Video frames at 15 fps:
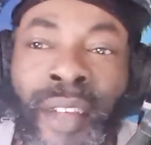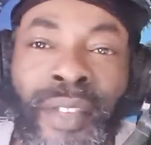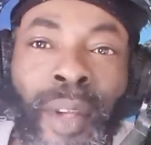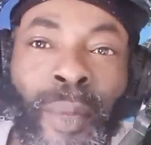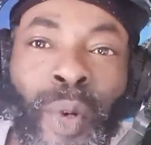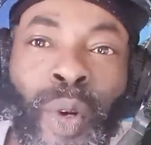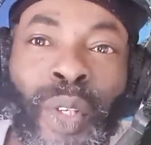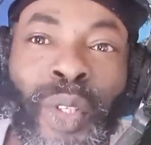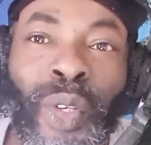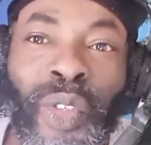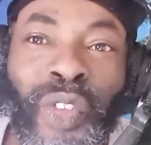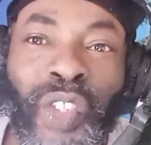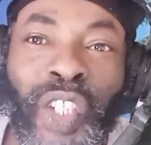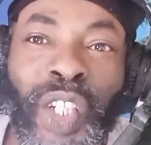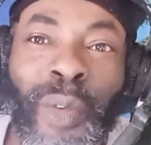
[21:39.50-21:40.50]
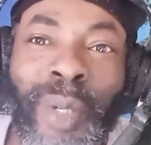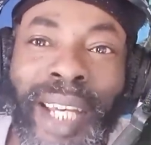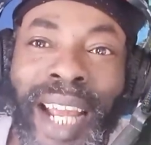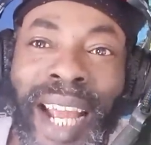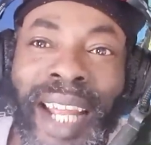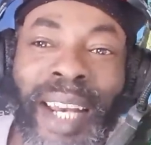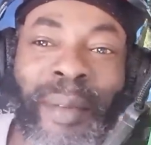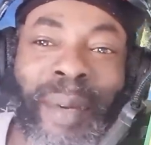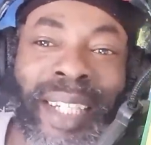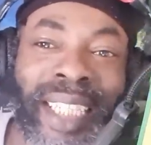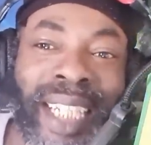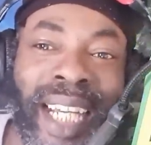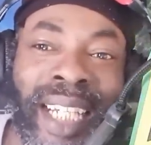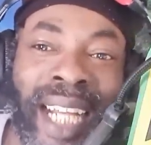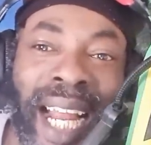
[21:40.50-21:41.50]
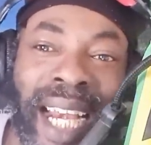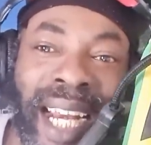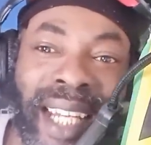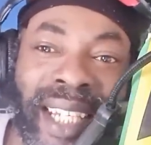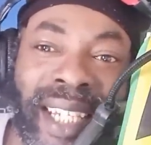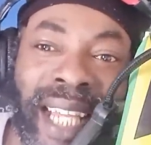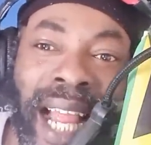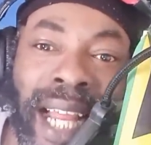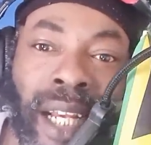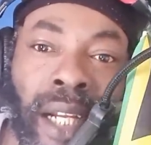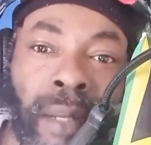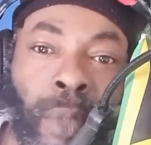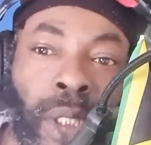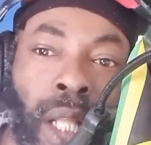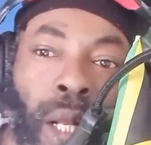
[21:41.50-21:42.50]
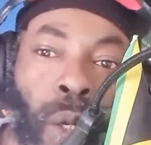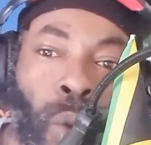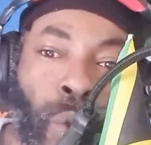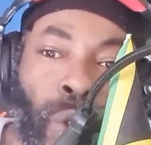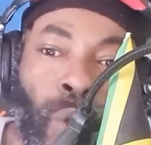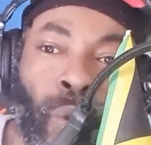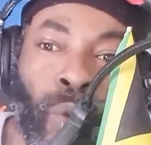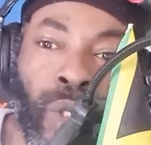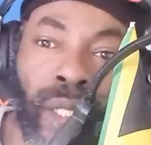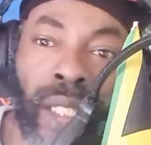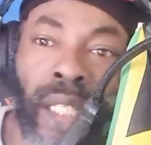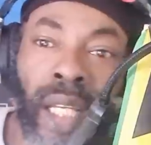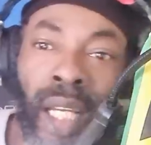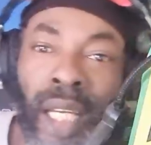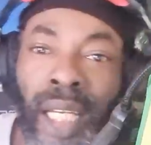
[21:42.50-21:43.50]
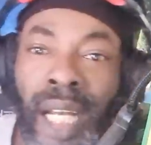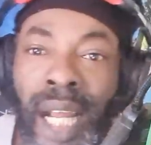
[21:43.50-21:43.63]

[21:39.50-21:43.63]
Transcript: there's some good news to share with the item, and it's kind of sad, but a good news.